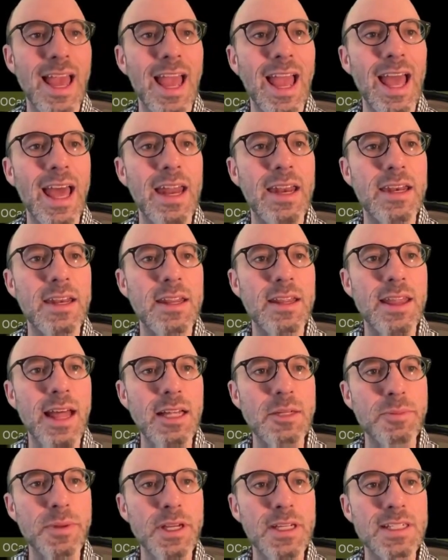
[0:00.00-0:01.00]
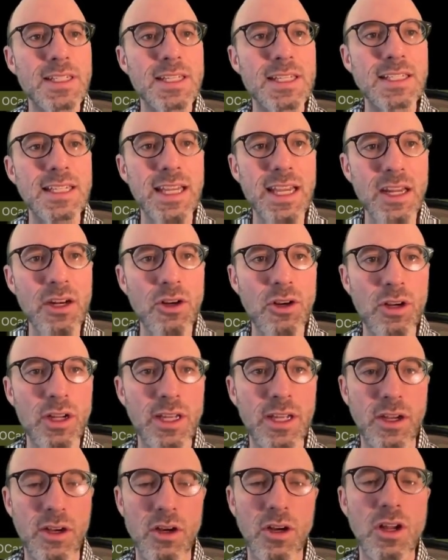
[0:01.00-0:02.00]
And that's because this iter
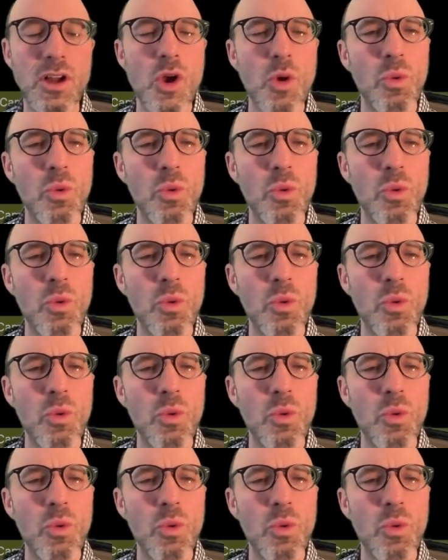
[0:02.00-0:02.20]
here,